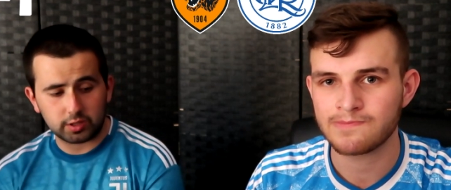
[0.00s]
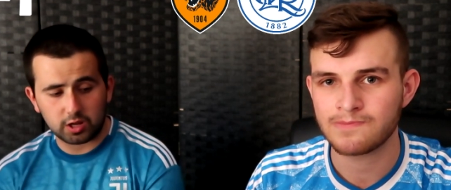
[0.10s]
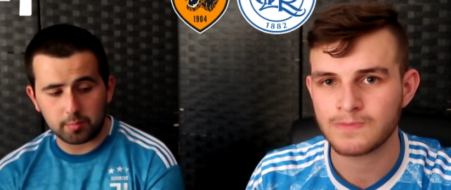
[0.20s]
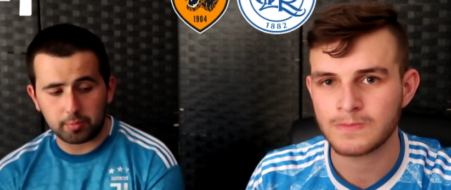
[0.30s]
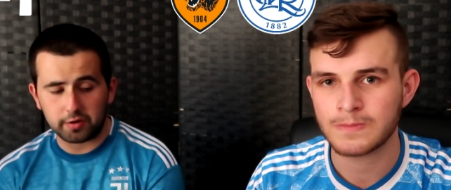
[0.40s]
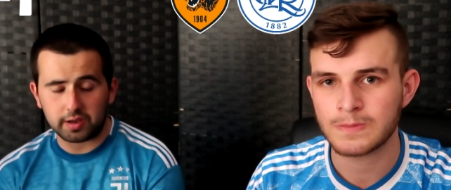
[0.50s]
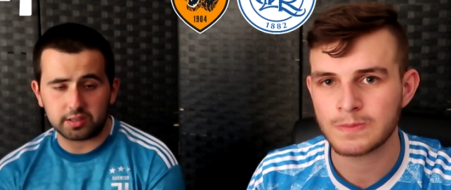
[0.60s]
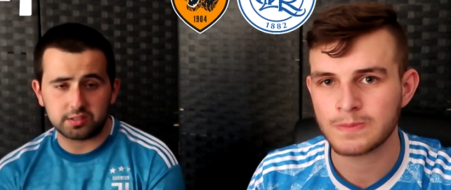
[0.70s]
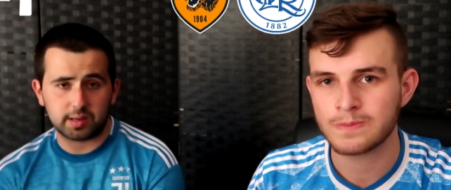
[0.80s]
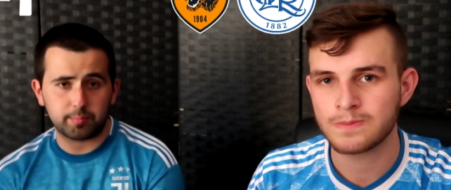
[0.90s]
Speaker 1: you know, both,
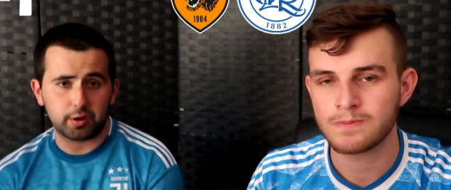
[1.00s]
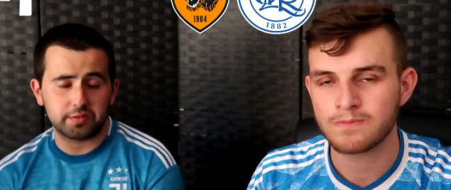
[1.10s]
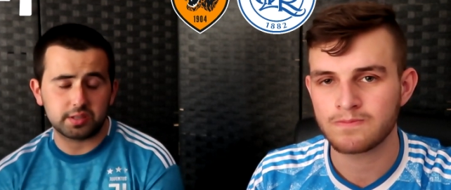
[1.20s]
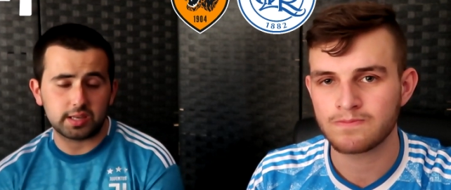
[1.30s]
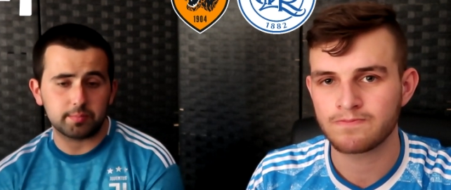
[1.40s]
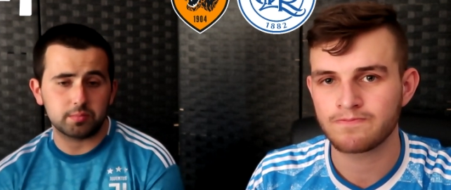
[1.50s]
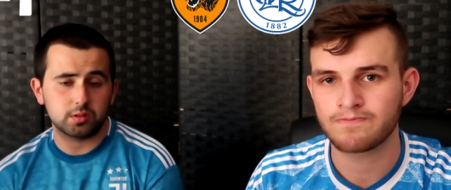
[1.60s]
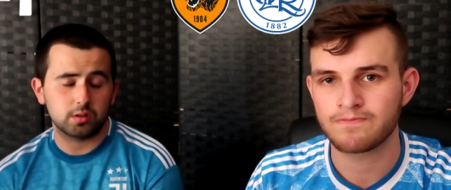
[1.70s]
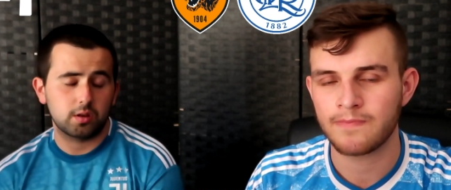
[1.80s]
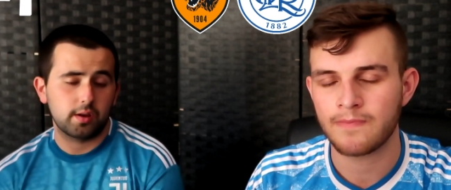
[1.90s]
as I said, both
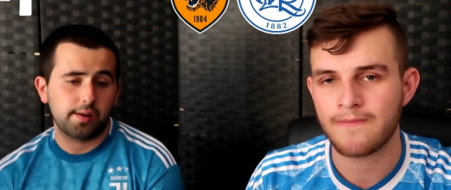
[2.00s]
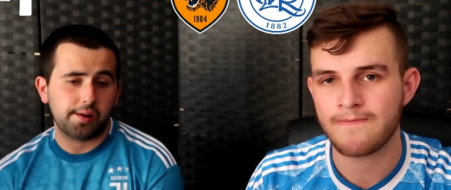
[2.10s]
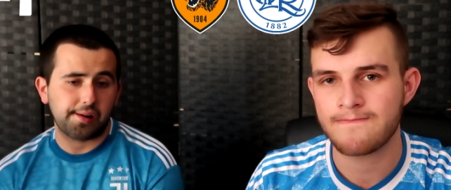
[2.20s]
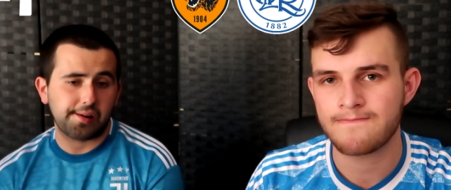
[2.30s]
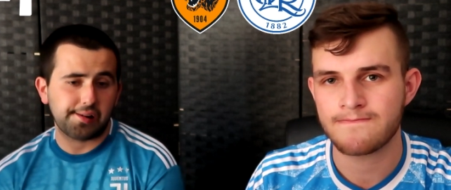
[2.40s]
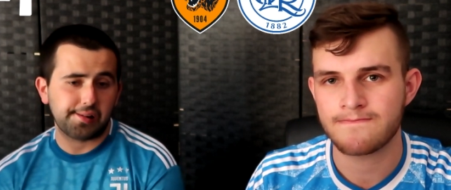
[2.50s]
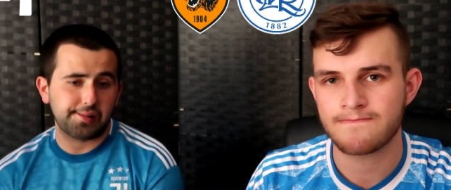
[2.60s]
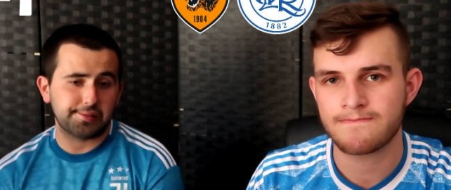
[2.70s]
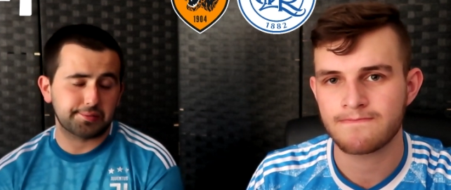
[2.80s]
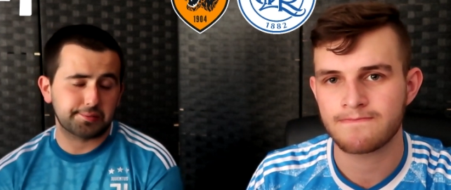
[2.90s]
teams uh,
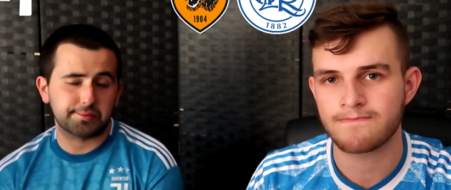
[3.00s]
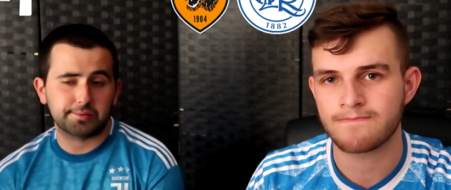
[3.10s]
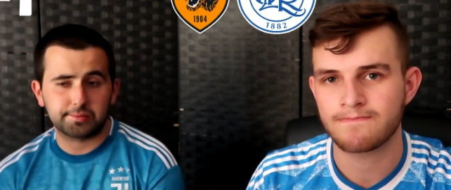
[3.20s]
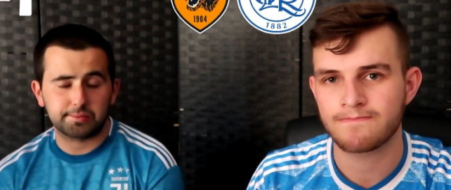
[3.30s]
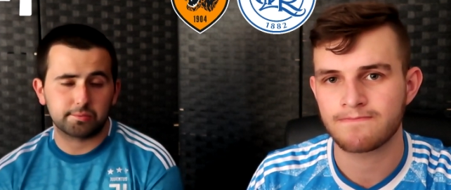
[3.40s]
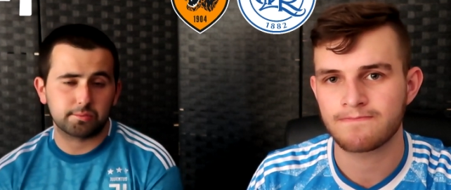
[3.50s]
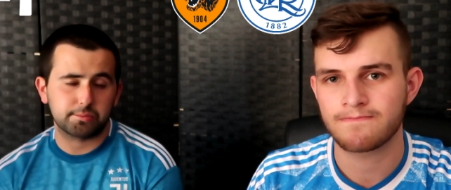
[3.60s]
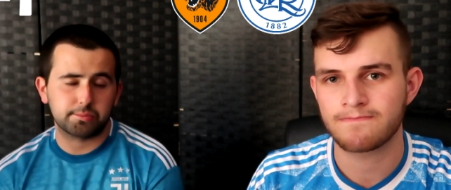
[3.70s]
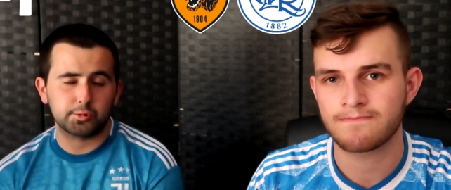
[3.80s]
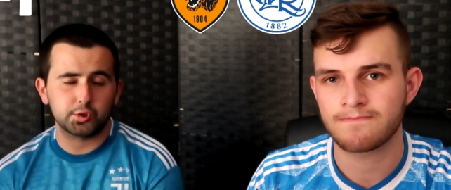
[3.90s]

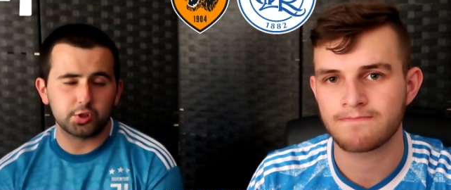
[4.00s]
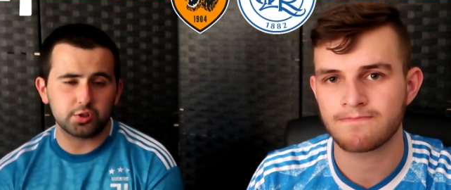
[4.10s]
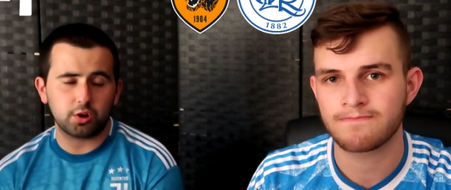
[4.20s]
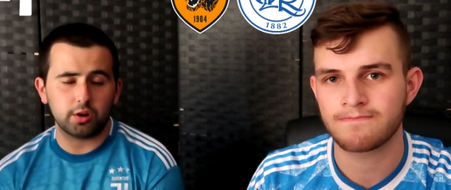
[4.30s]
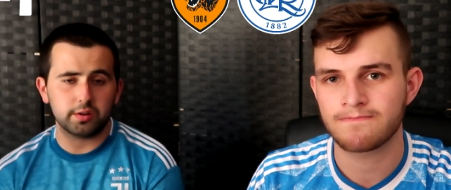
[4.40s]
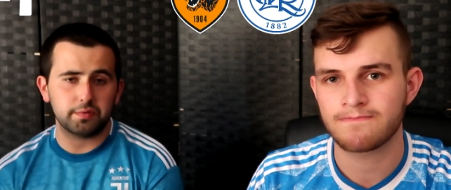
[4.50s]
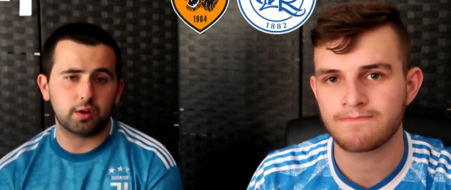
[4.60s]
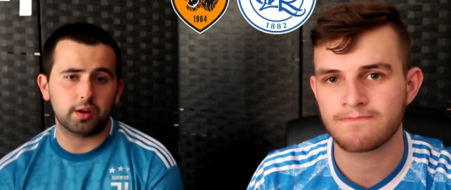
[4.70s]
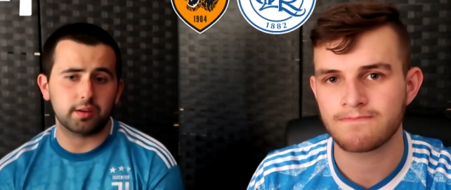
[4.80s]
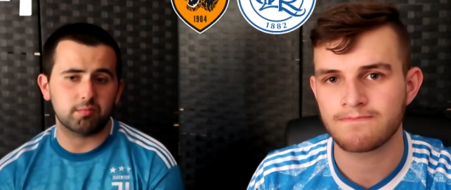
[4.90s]
just kind of
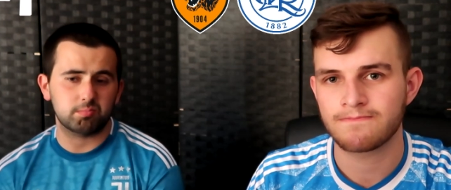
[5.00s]
like,